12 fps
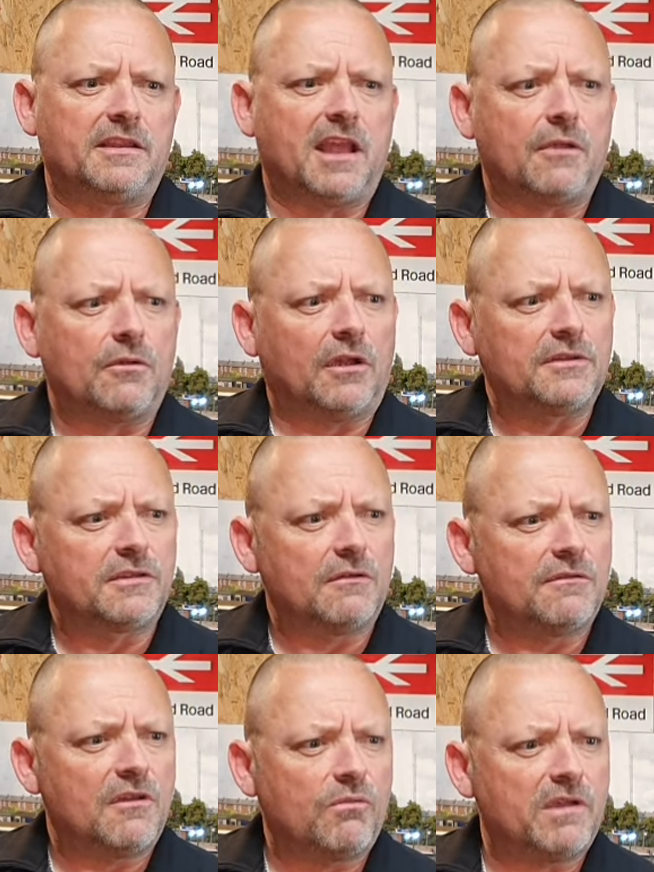Now, I
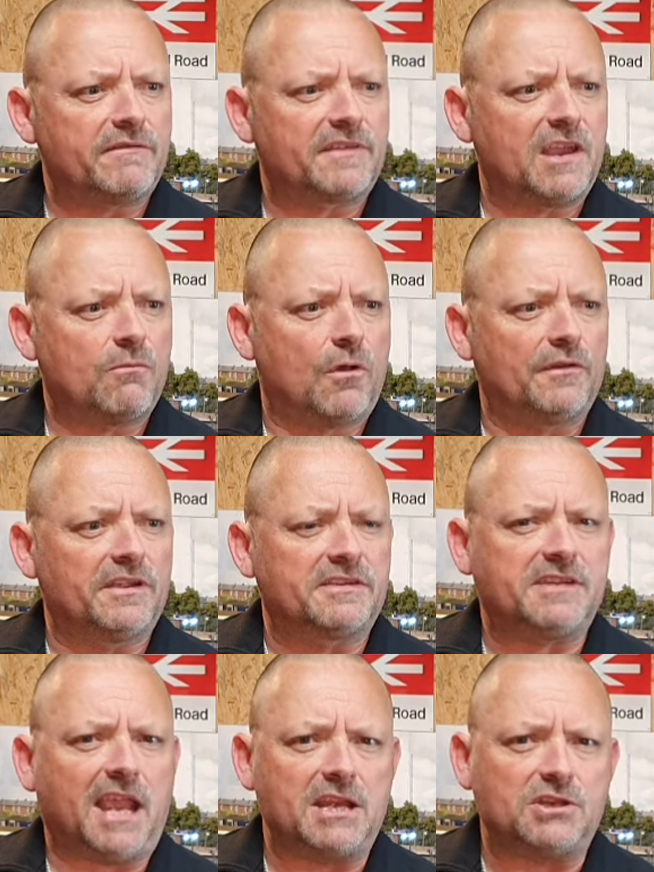don't know whether they want
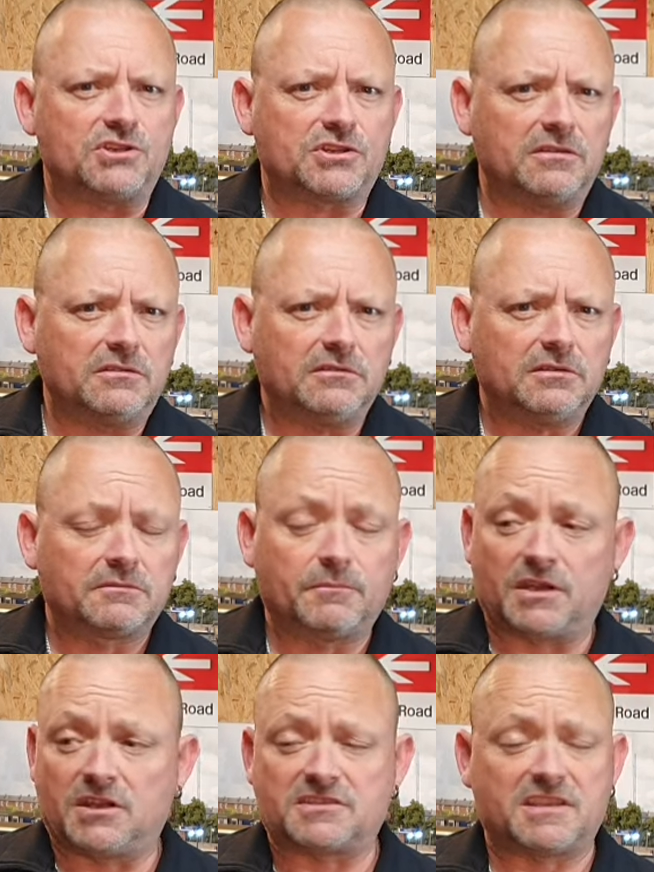attention
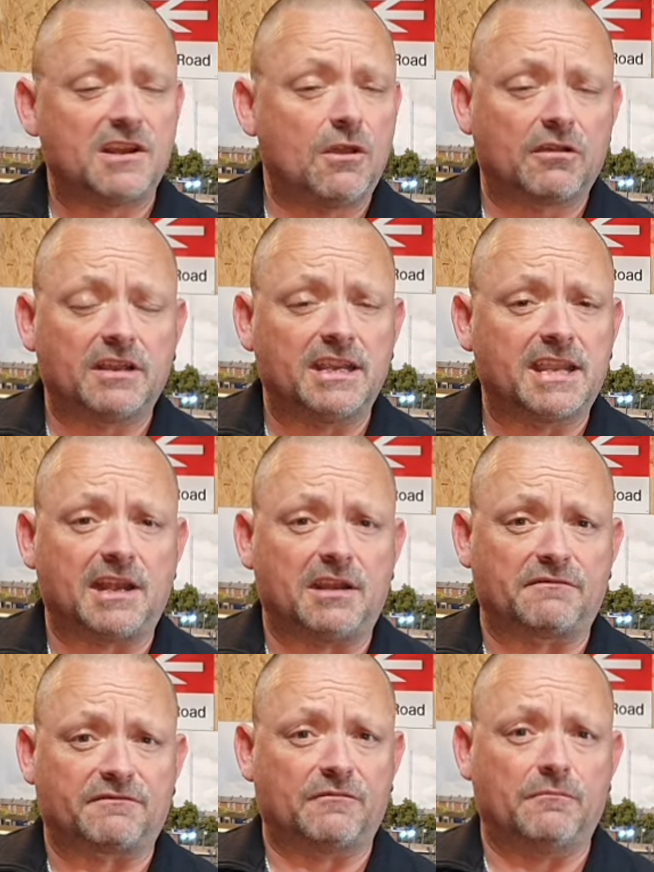because they're not going to get
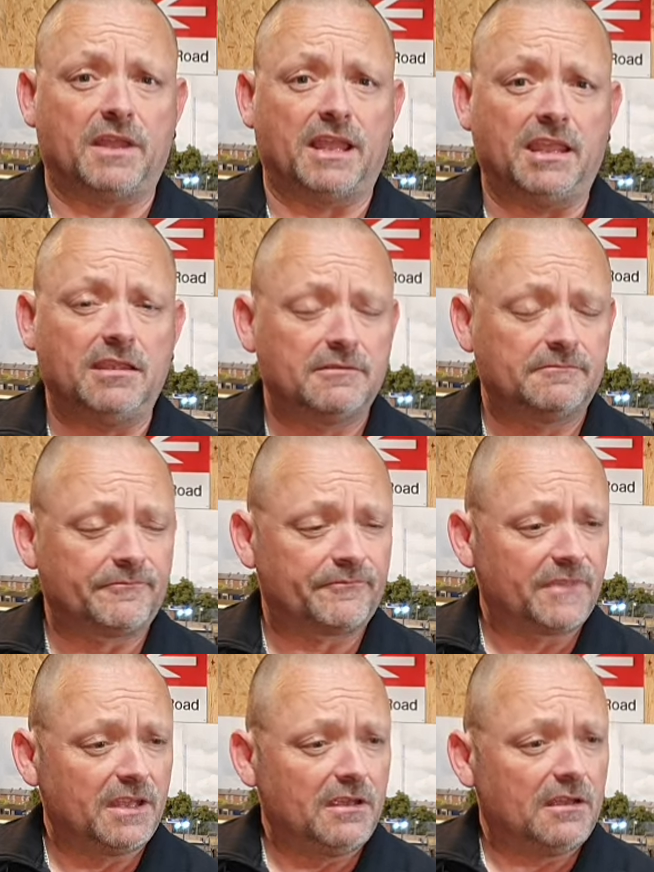it from me.
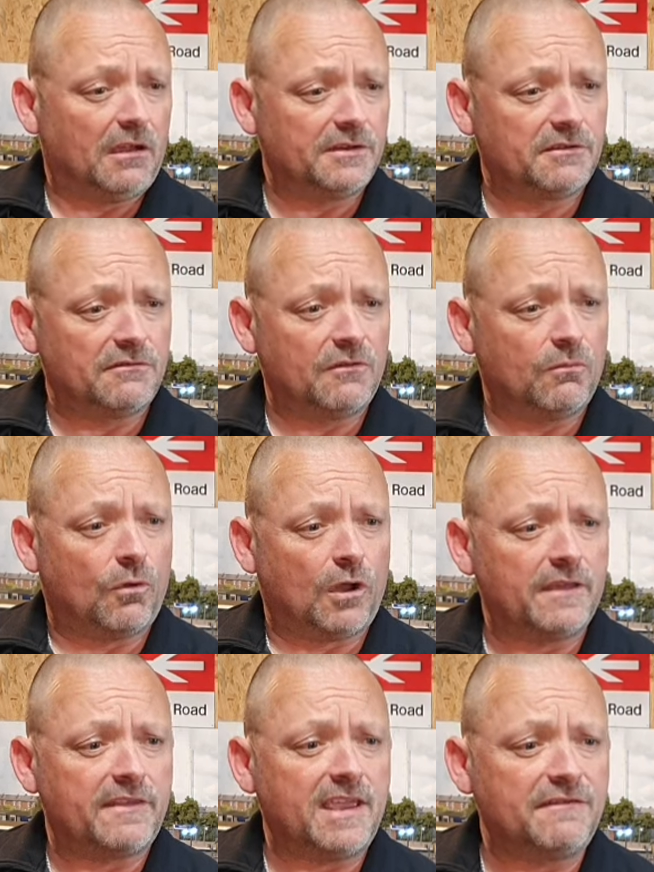I don't know
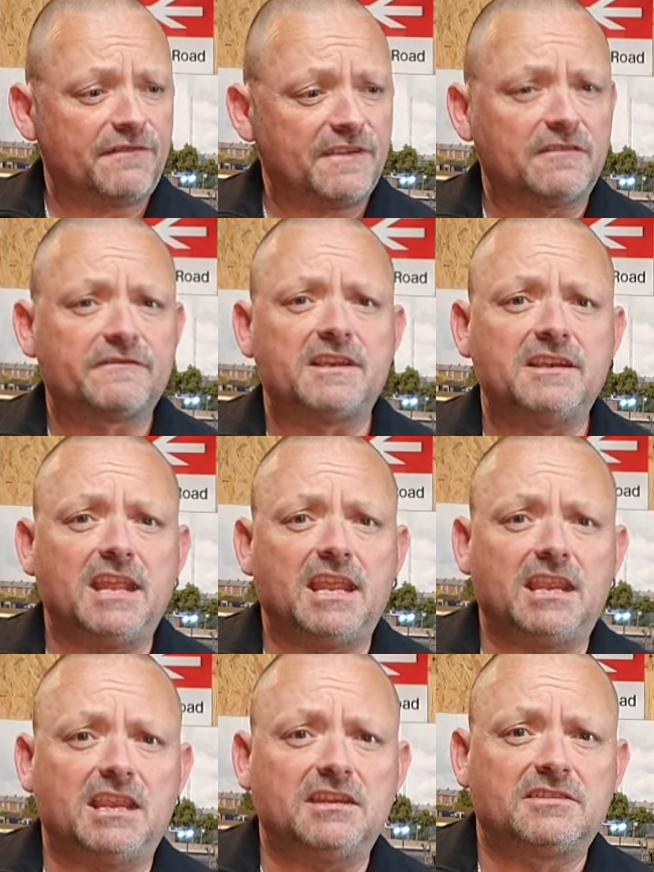why they feel the
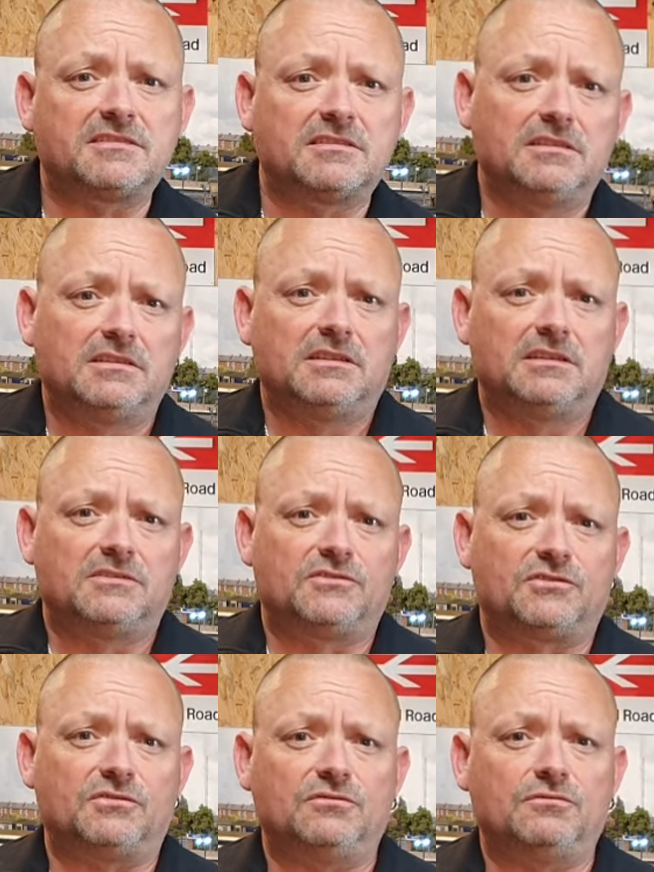need
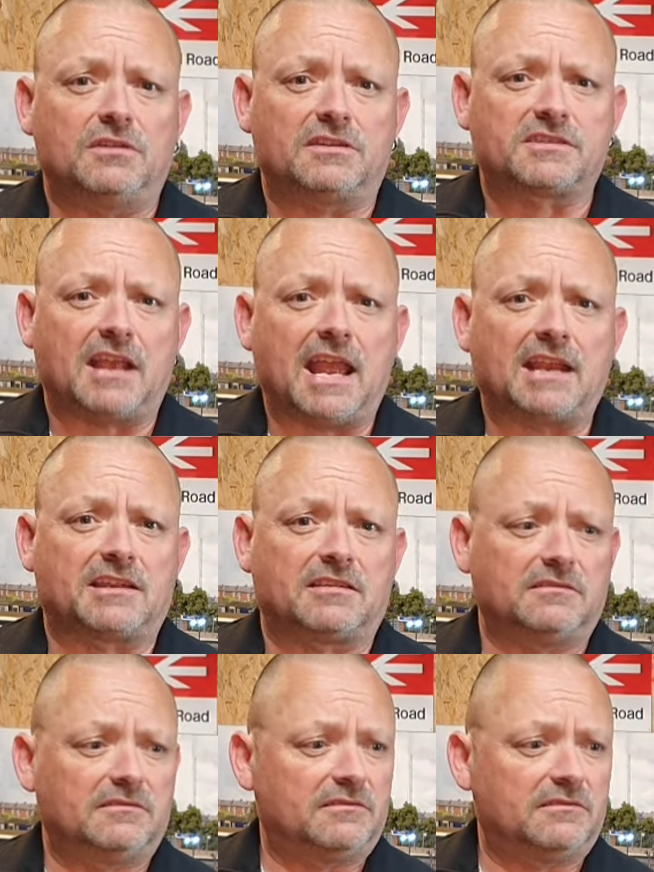to attack